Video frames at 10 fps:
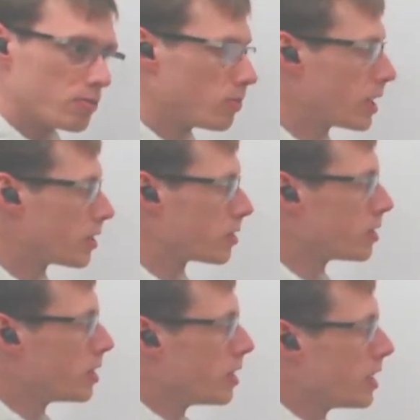where
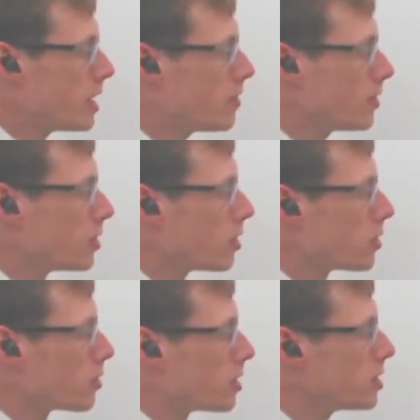even though
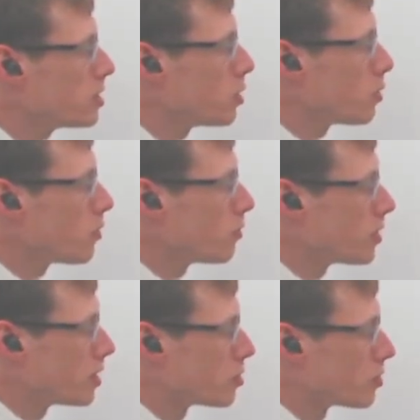there is no
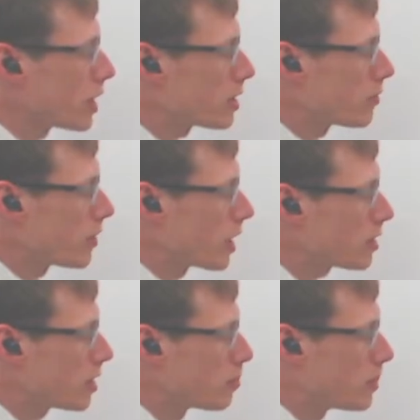direct effect
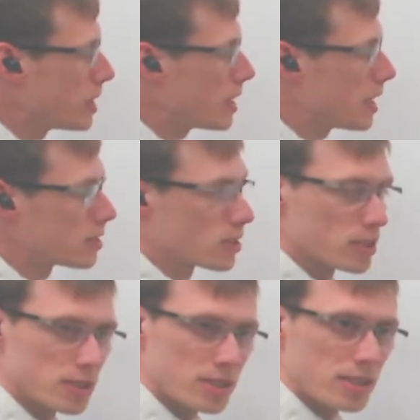that B has on
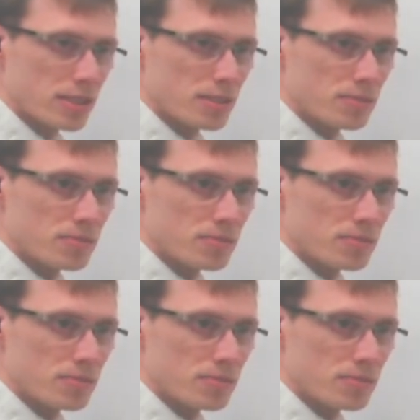C,